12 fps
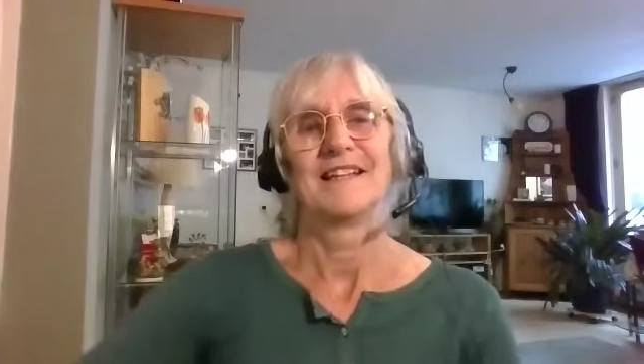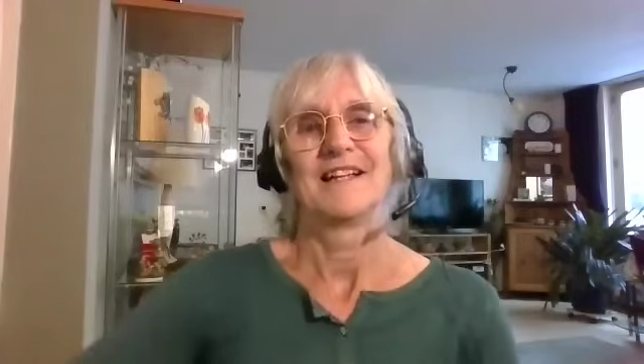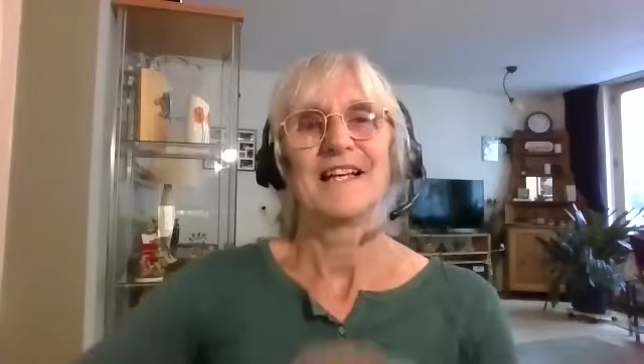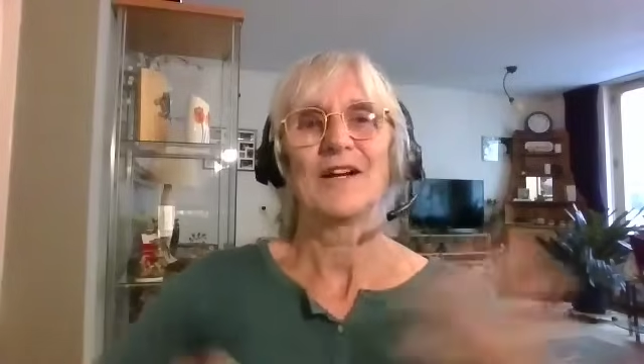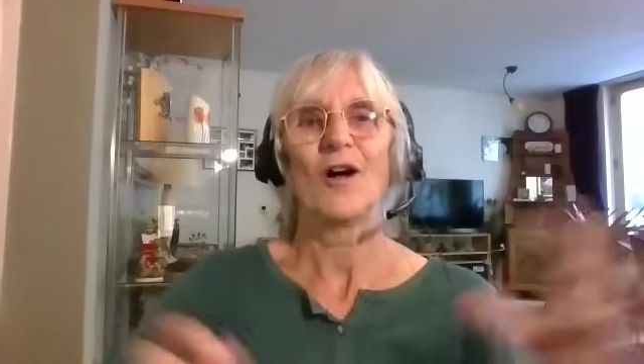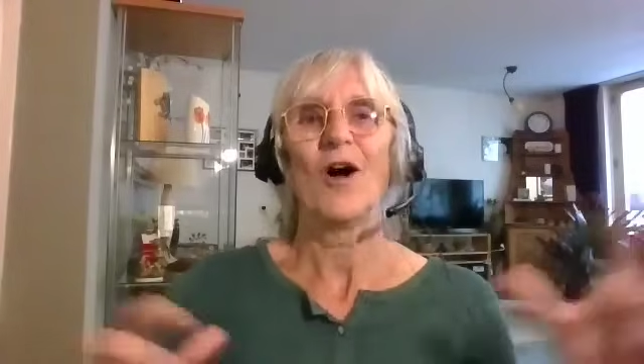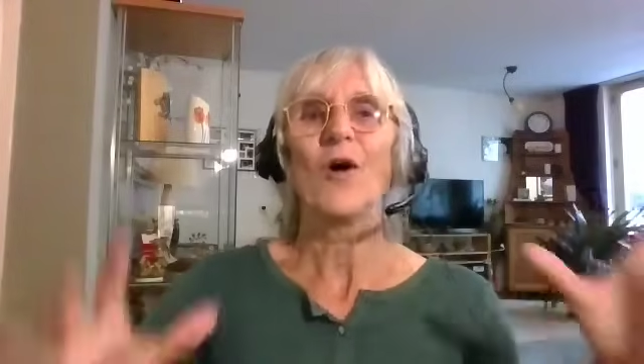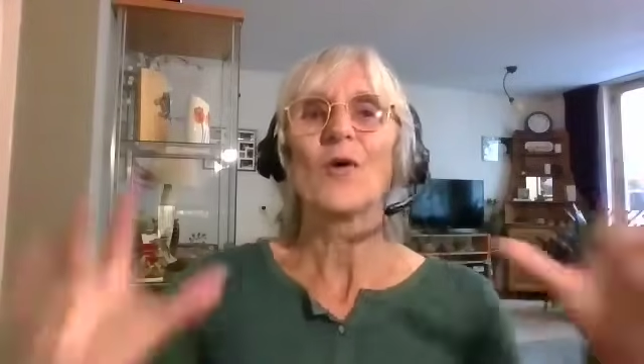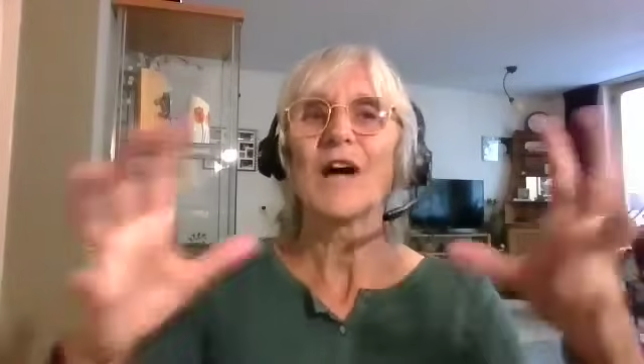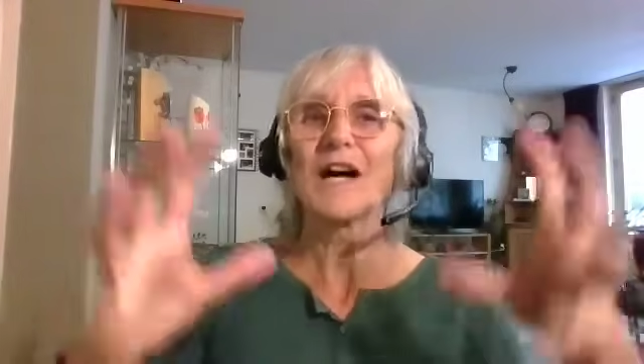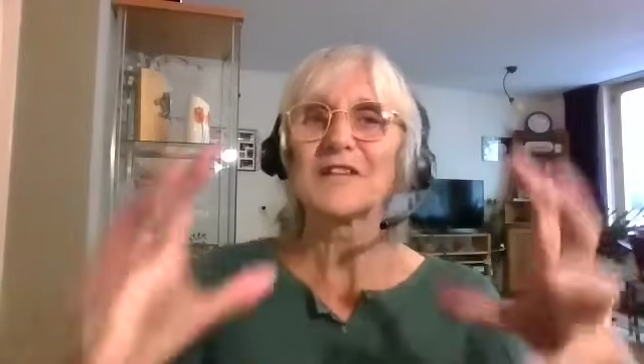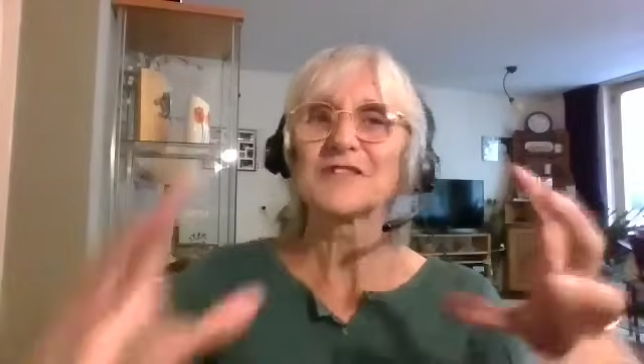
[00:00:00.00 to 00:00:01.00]
That whole
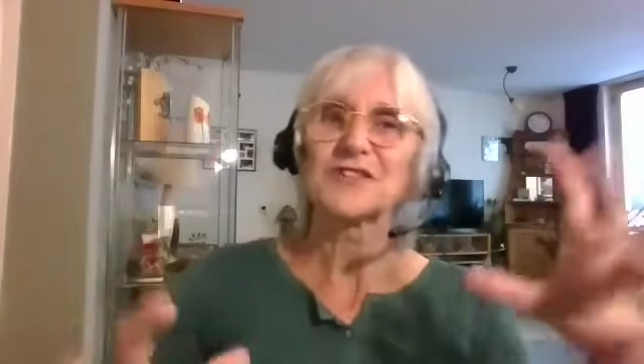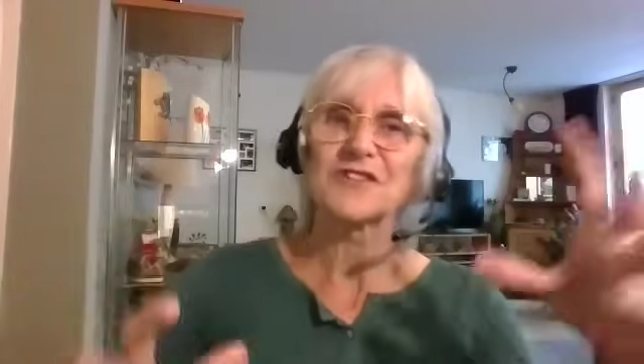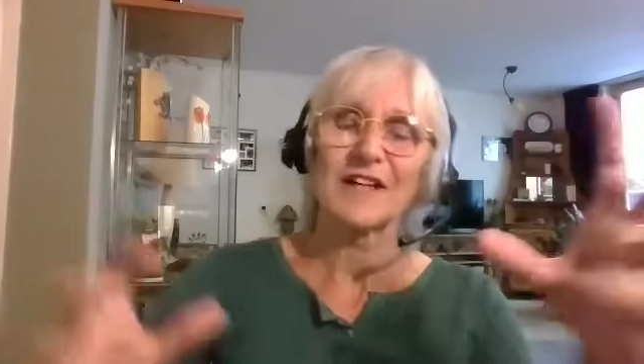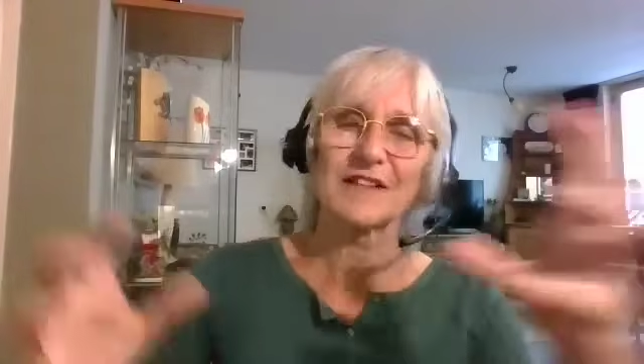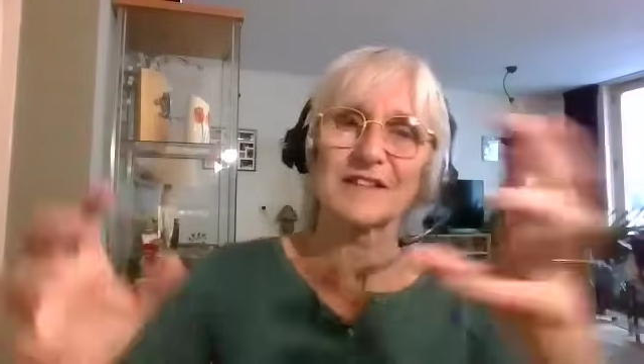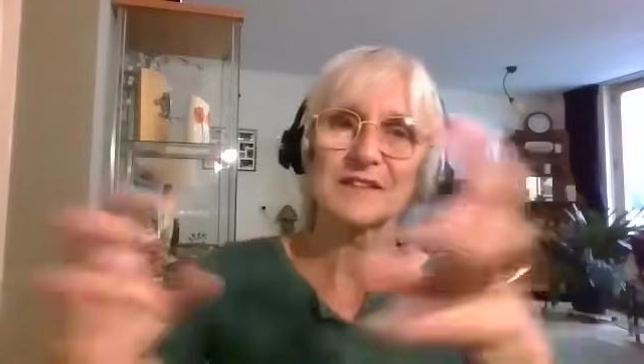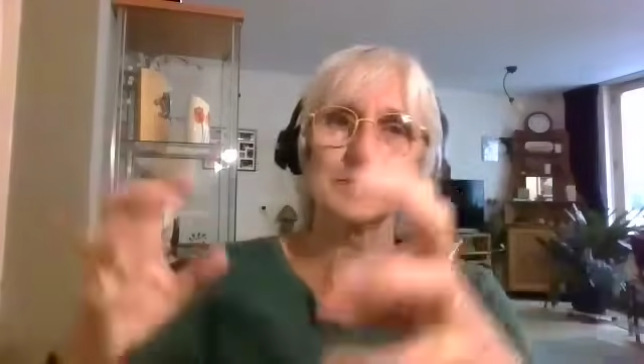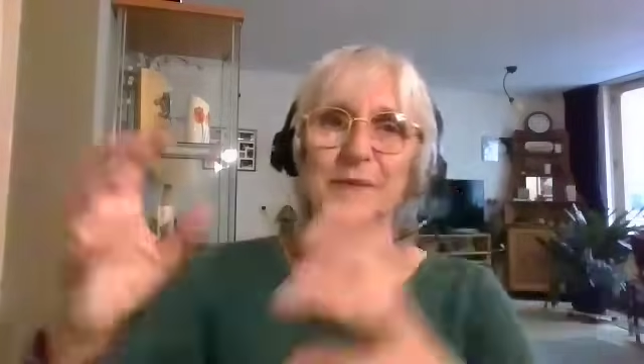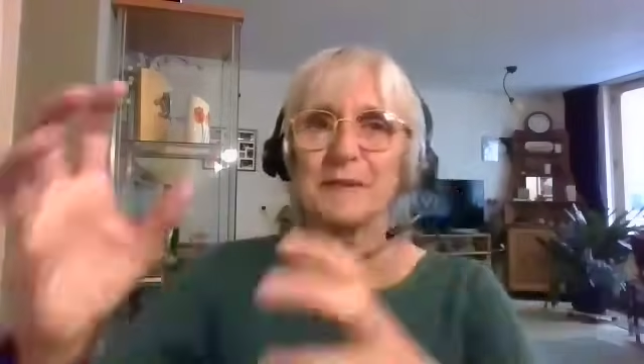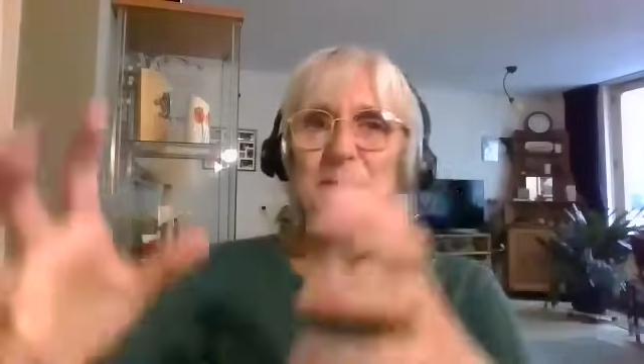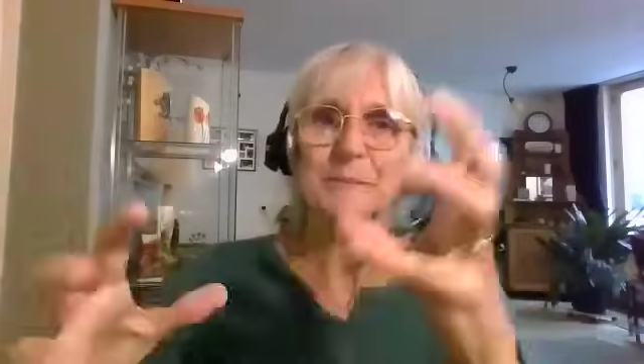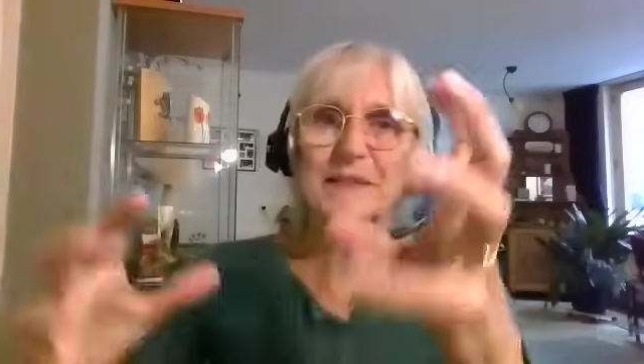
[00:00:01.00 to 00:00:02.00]
construct is
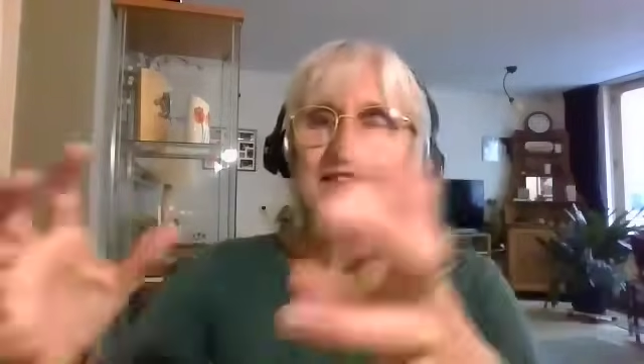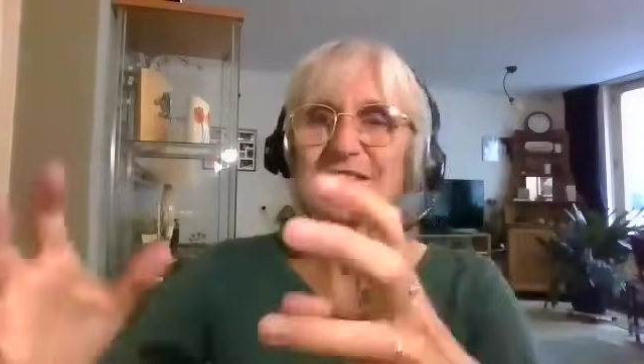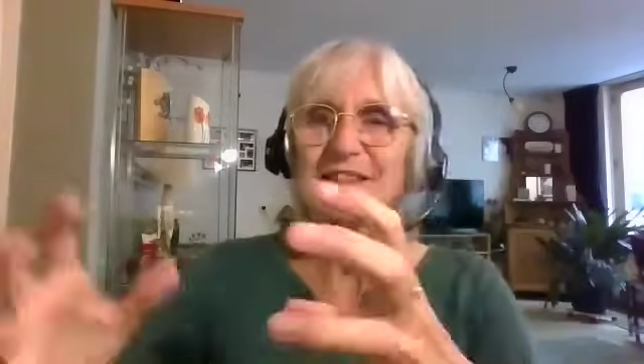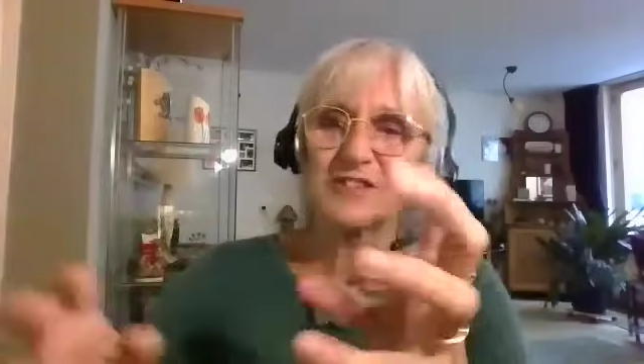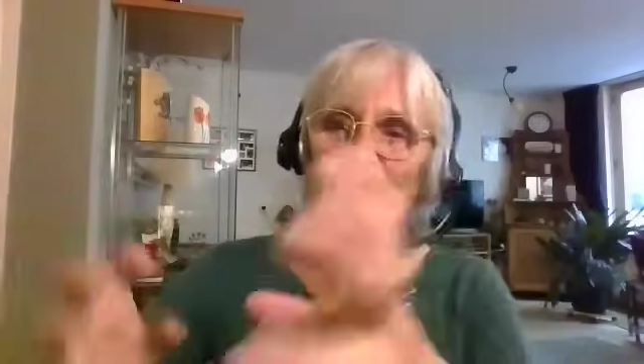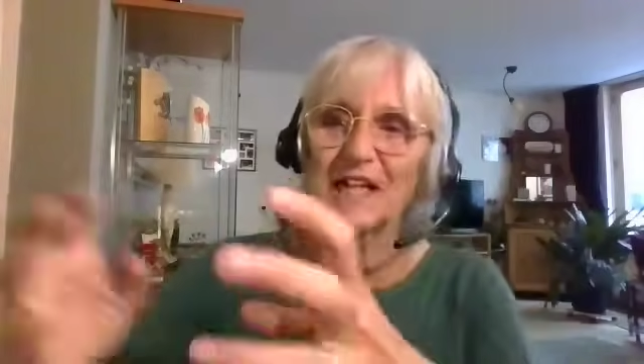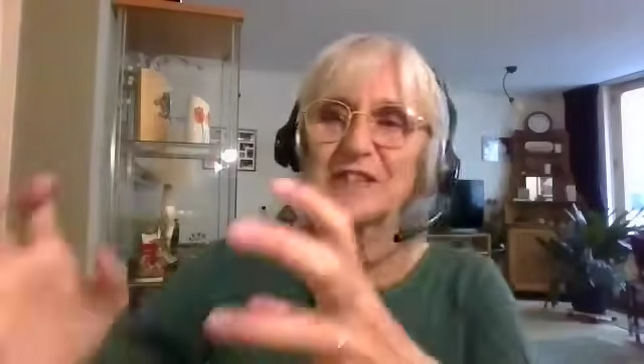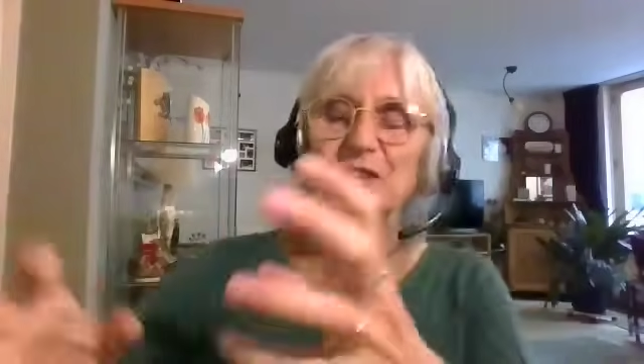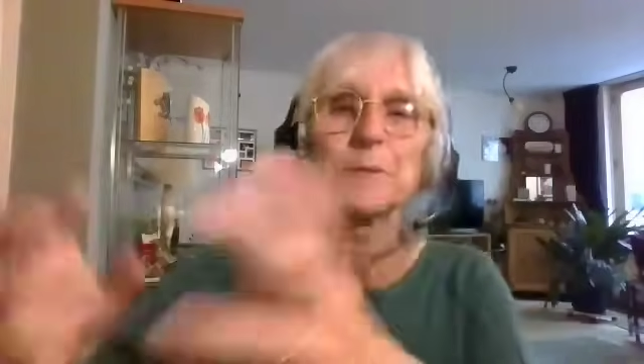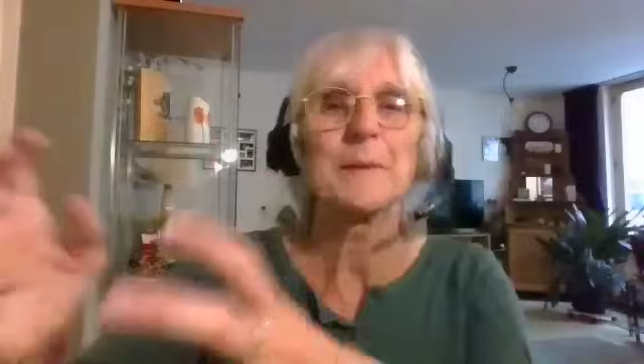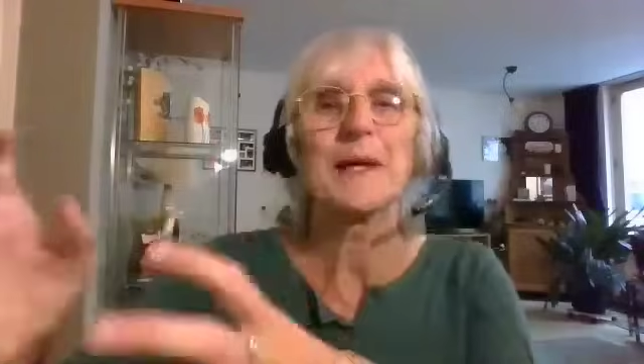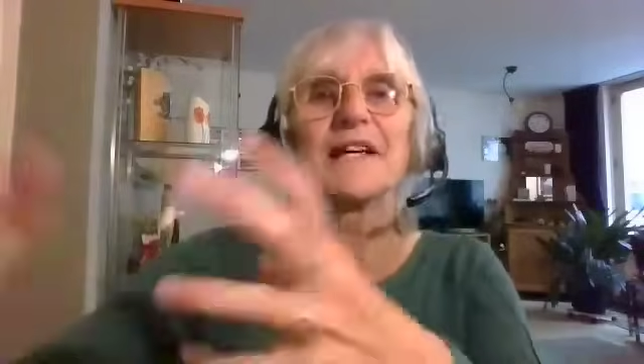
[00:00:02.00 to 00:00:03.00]
busy trying
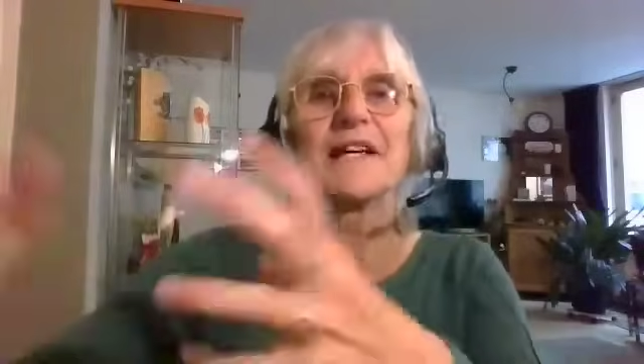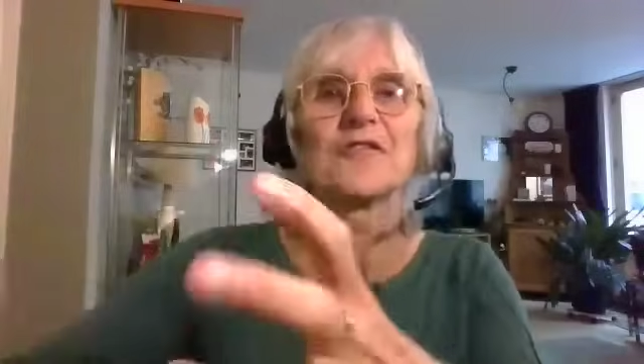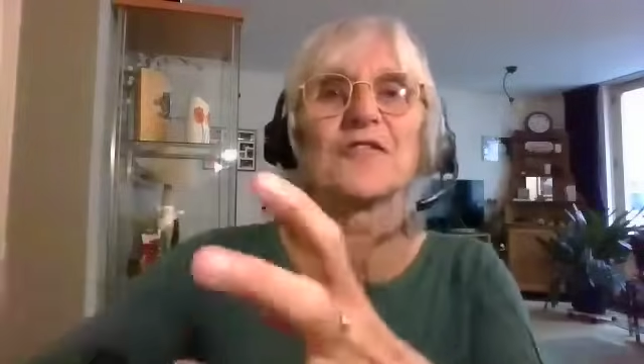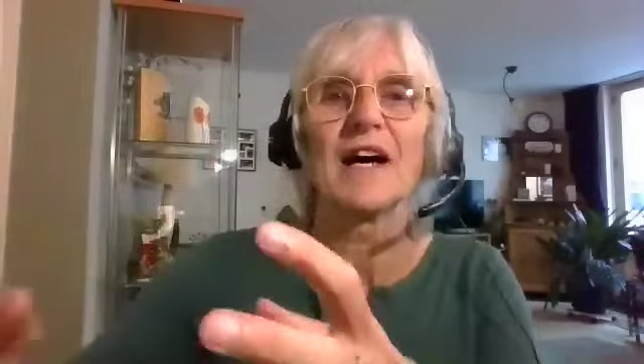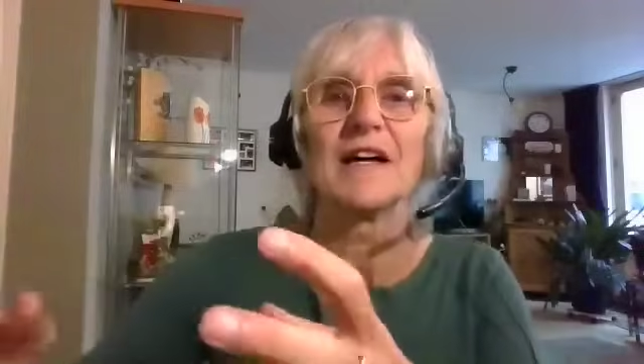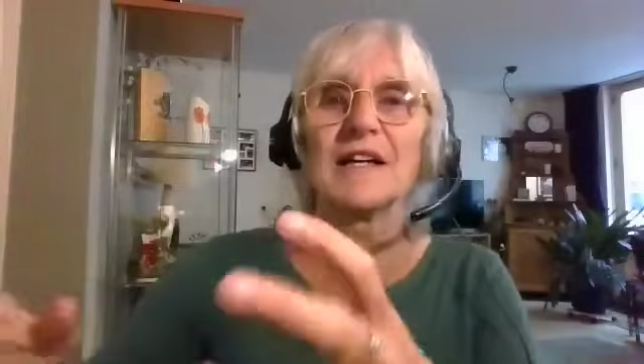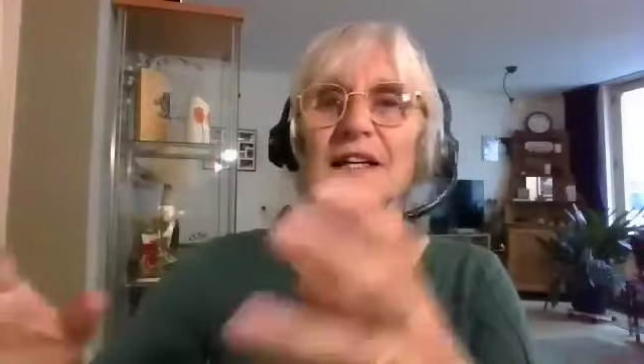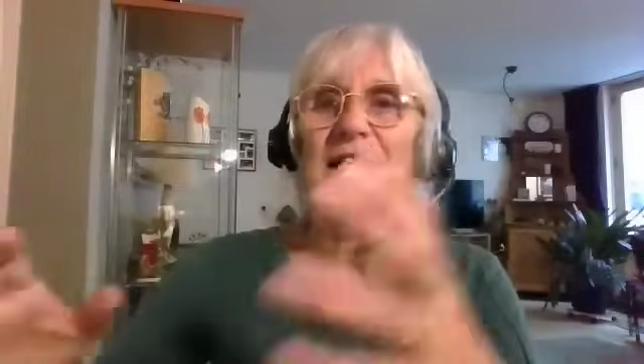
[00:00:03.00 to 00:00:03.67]
to make it right,